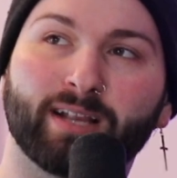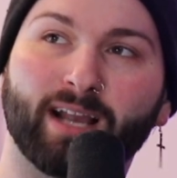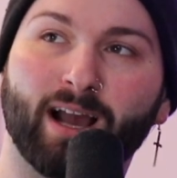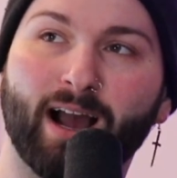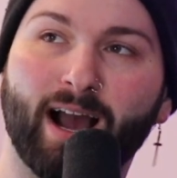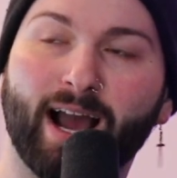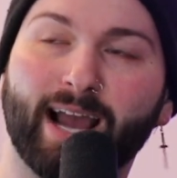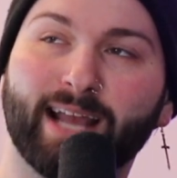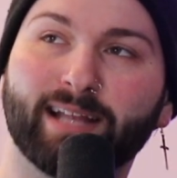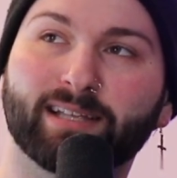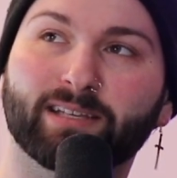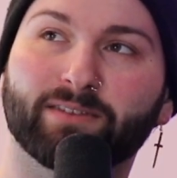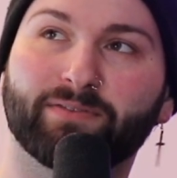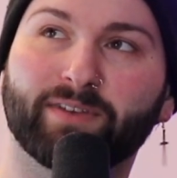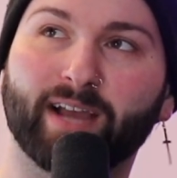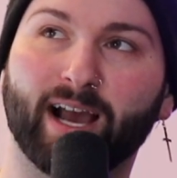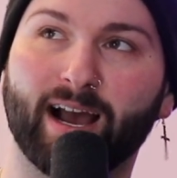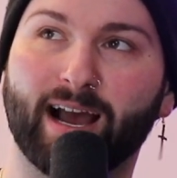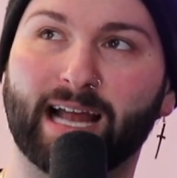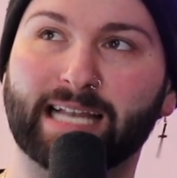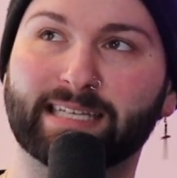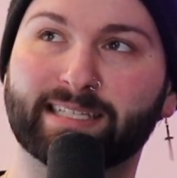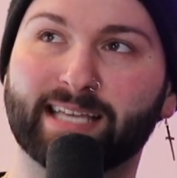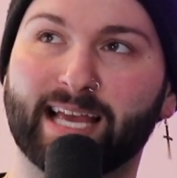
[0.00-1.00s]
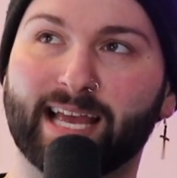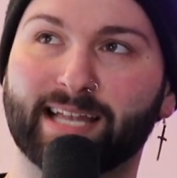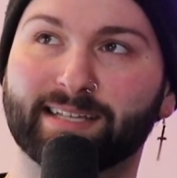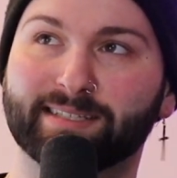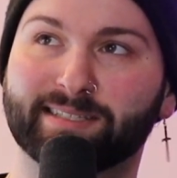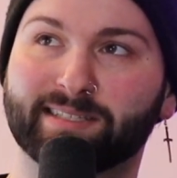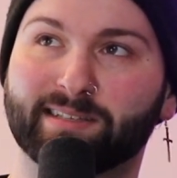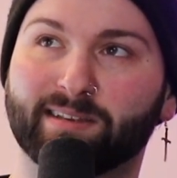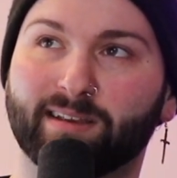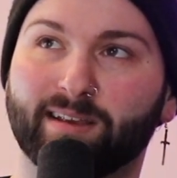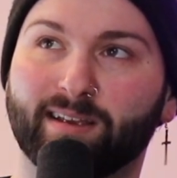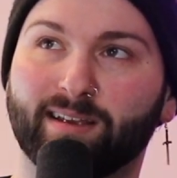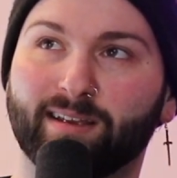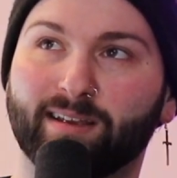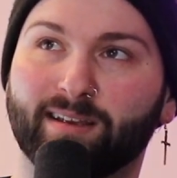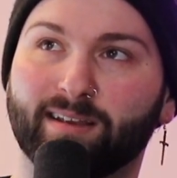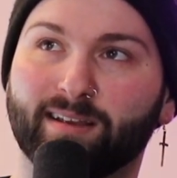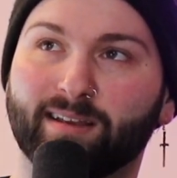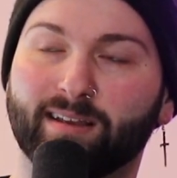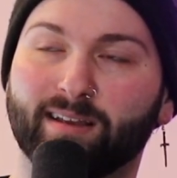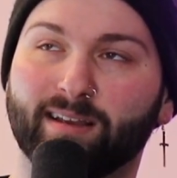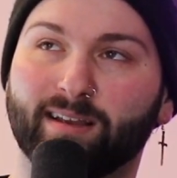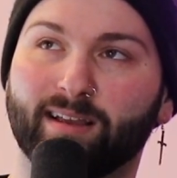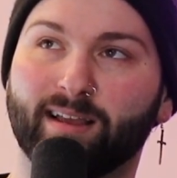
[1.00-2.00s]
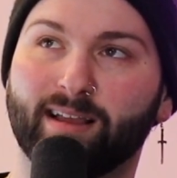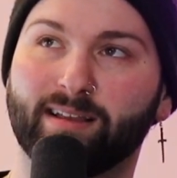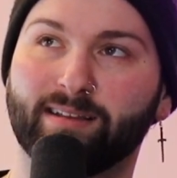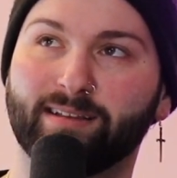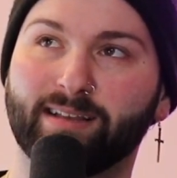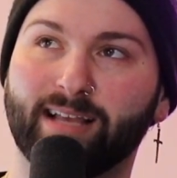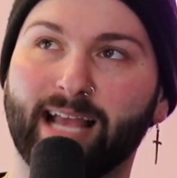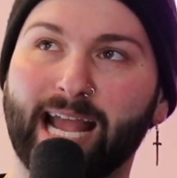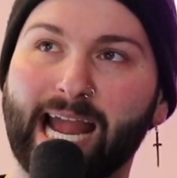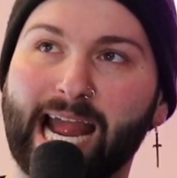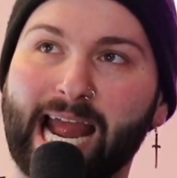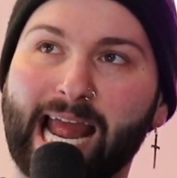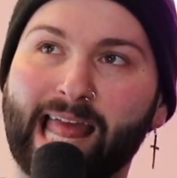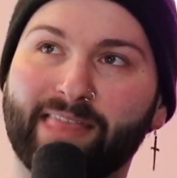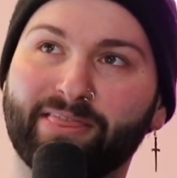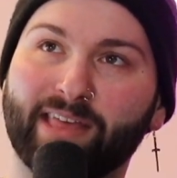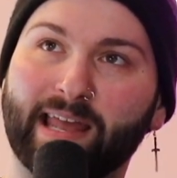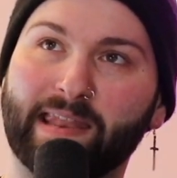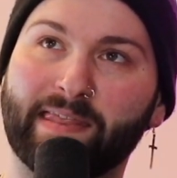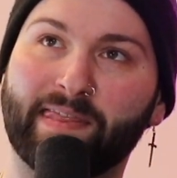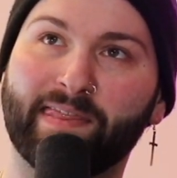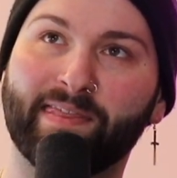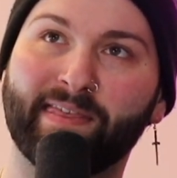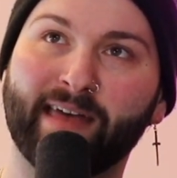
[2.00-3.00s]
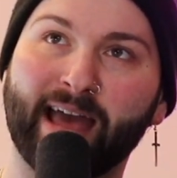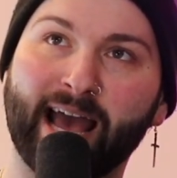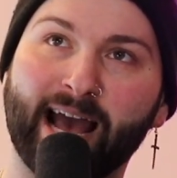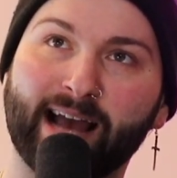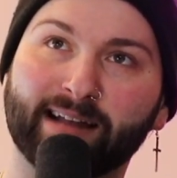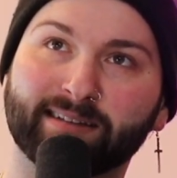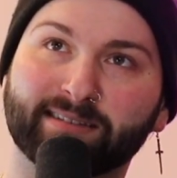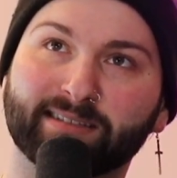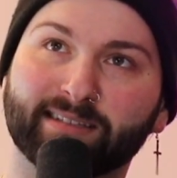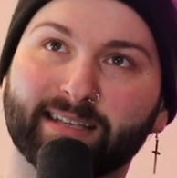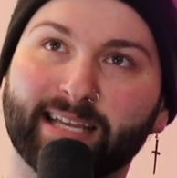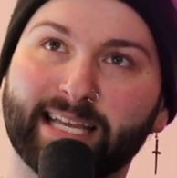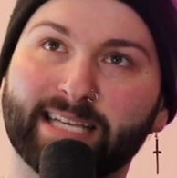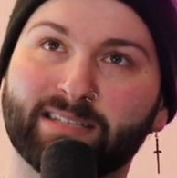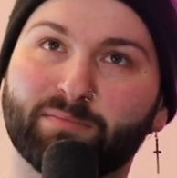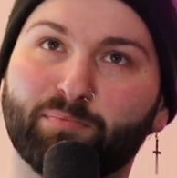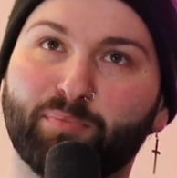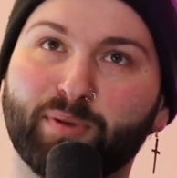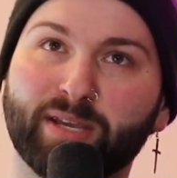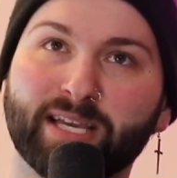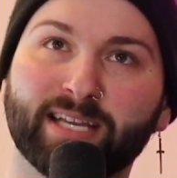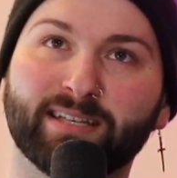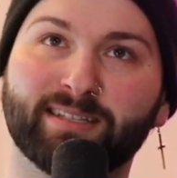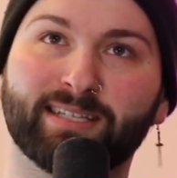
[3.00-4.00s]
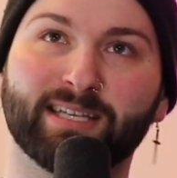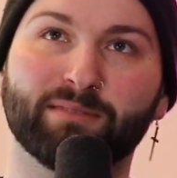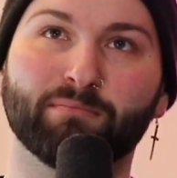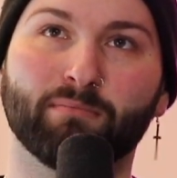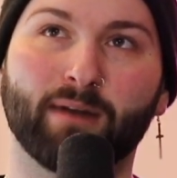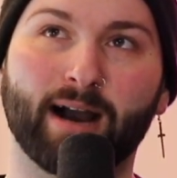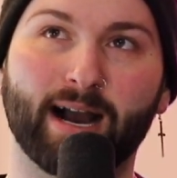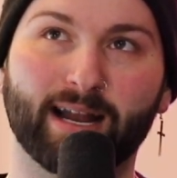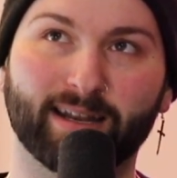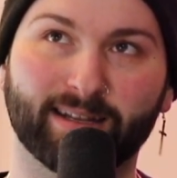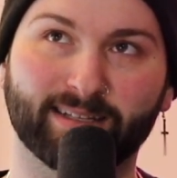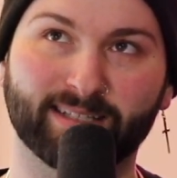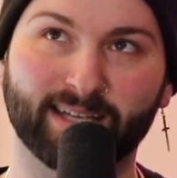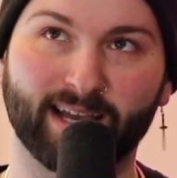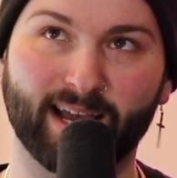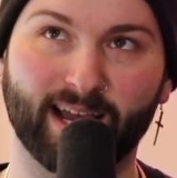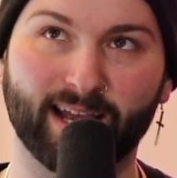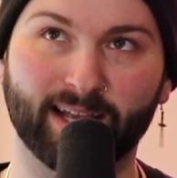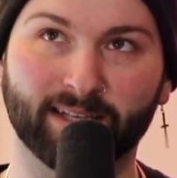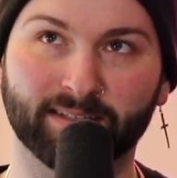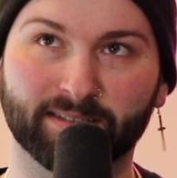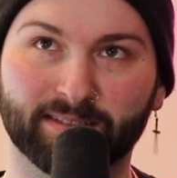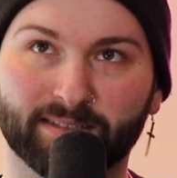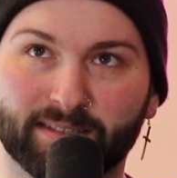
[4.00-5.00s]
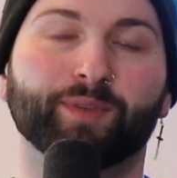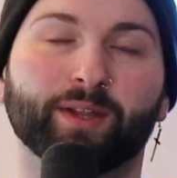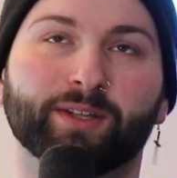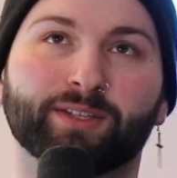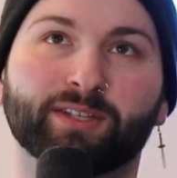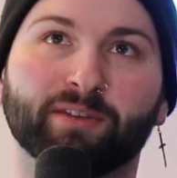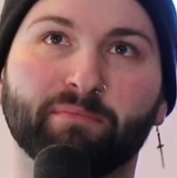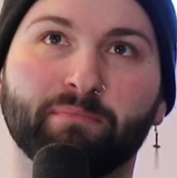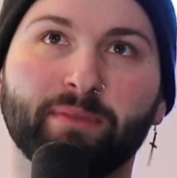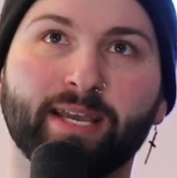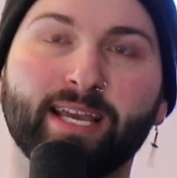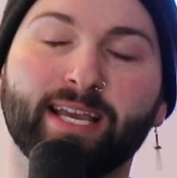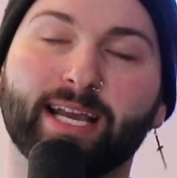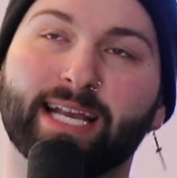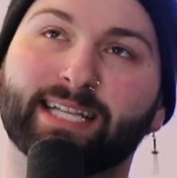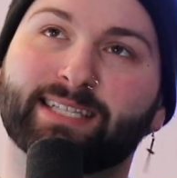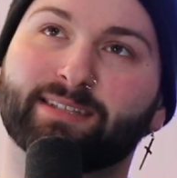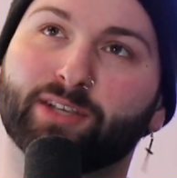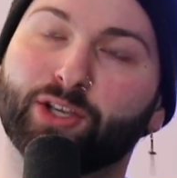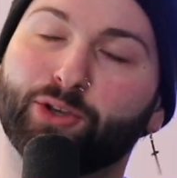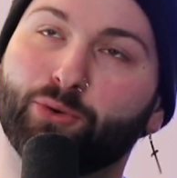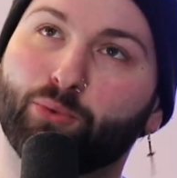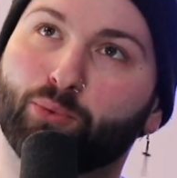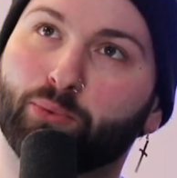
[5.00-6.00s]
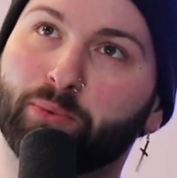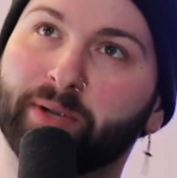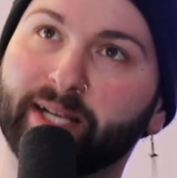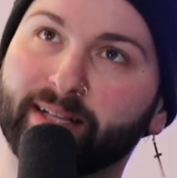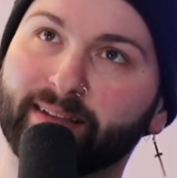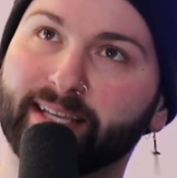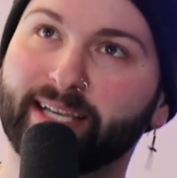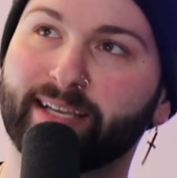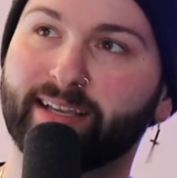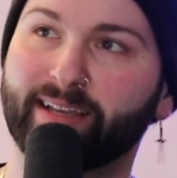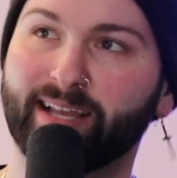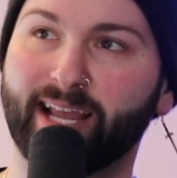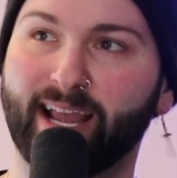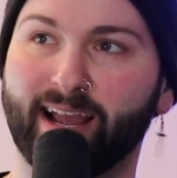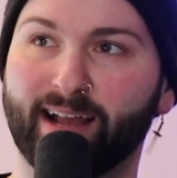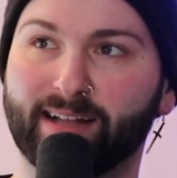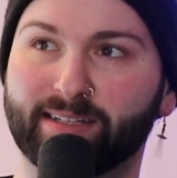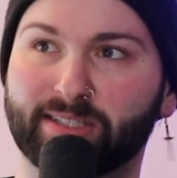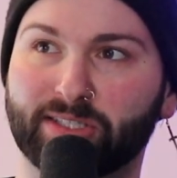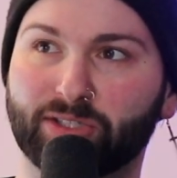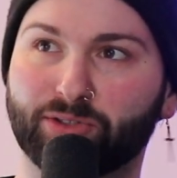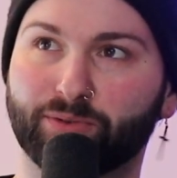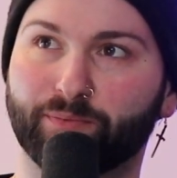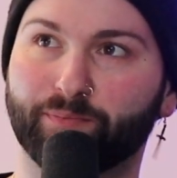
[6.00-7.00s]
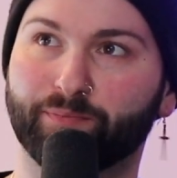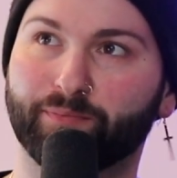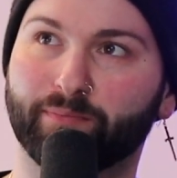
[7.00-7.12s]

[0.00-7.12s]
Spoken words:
kinds of content and that is being demonetized. To me, it's you really can't.